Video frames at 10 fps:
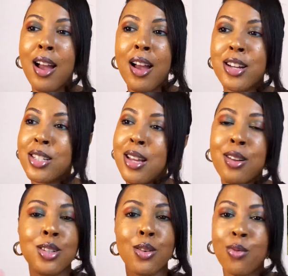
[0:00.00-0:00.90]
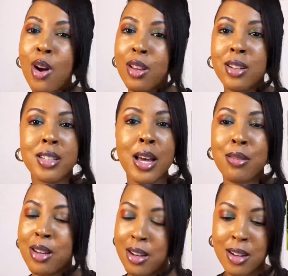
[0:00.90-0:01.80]
Shout out to the frolickers out
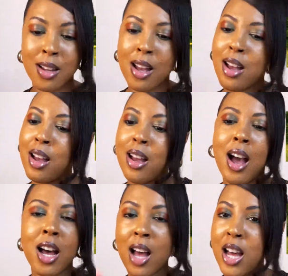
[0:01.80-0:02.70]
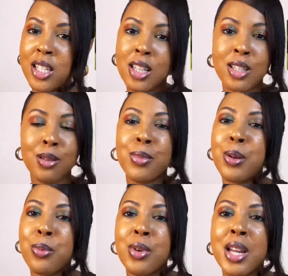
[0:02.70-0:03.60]
there. I seen some
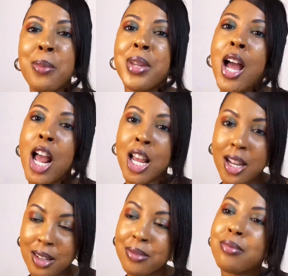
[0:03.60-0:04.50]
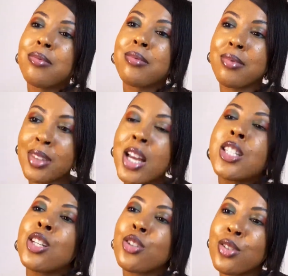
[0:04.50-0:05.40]
people and I'm like, that's
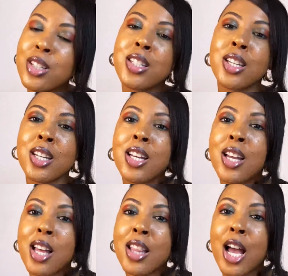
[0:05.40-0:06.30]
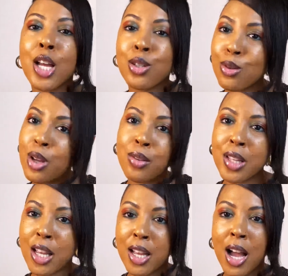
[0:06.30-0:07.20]
interesting. Like, do your
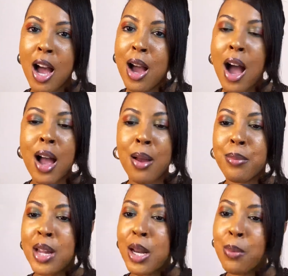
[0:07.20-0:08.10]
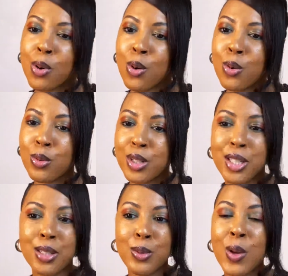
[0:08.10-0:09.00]
thing. I am not opposed
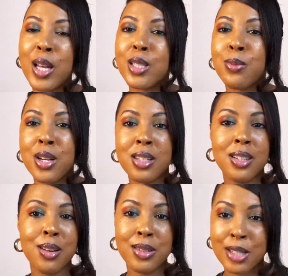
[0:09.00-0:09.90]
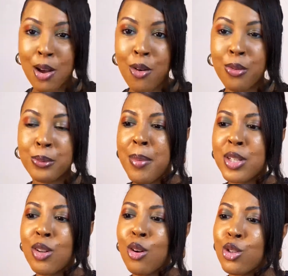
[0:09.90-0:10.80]
to expressing yourself. As
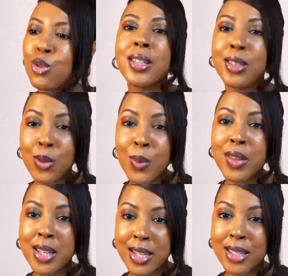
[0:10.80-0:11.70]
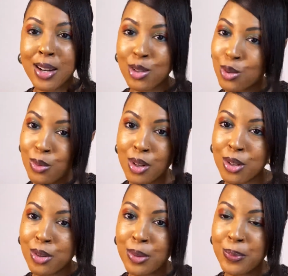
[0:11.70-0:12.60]
long as you're doing things that are true to
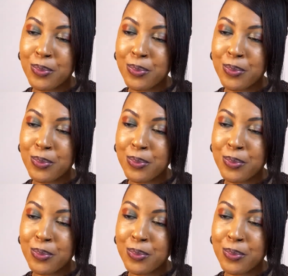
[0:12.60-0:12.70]
you,